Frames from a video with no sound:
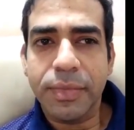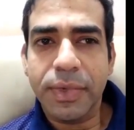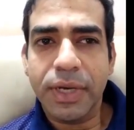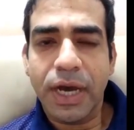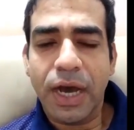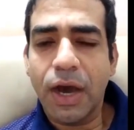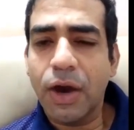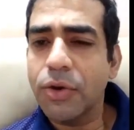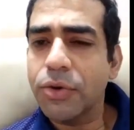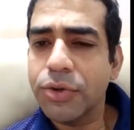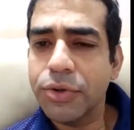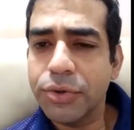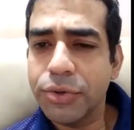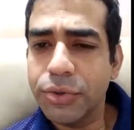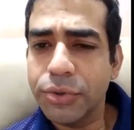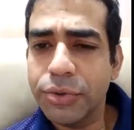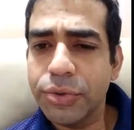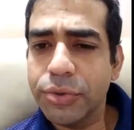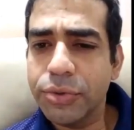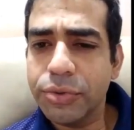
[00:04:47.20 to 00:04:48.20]
How do you
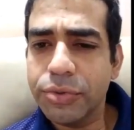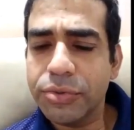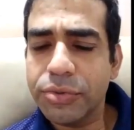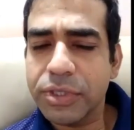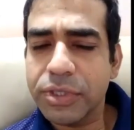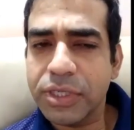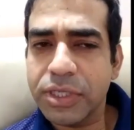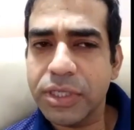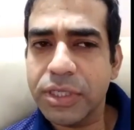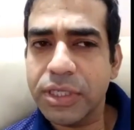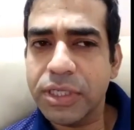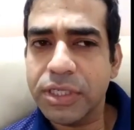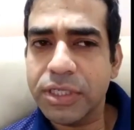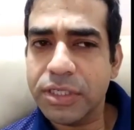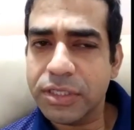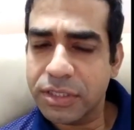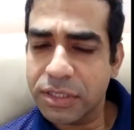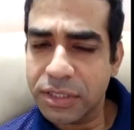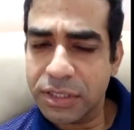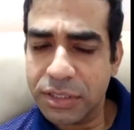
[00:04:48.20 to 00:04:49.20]
do
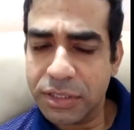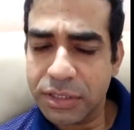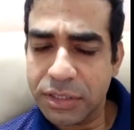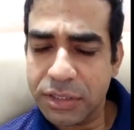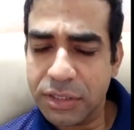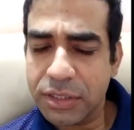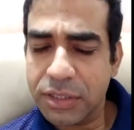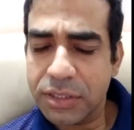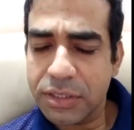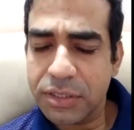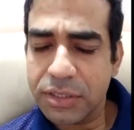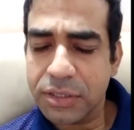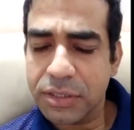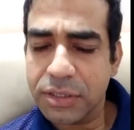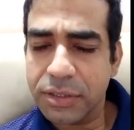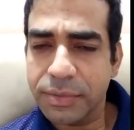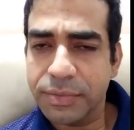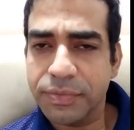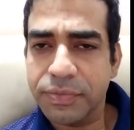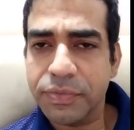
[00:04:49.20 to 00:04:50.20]
is
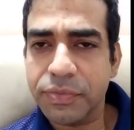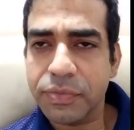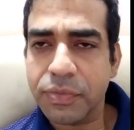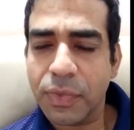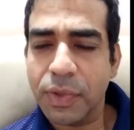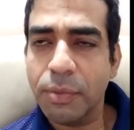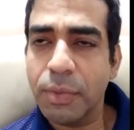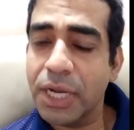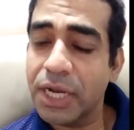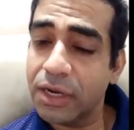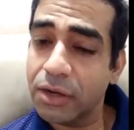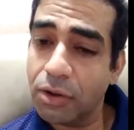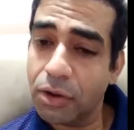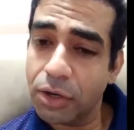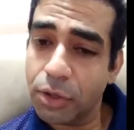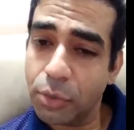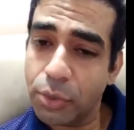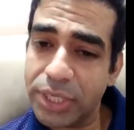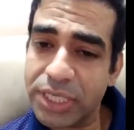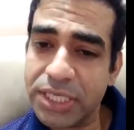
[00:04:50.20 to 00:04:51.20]
a
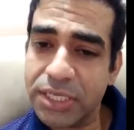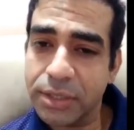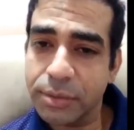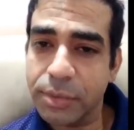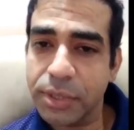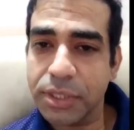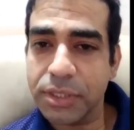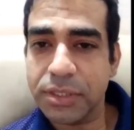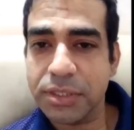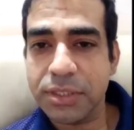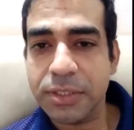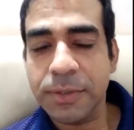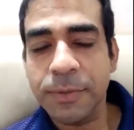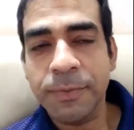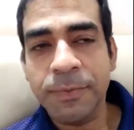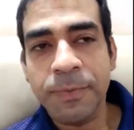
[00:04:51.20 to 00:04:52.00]
million-dollar question, because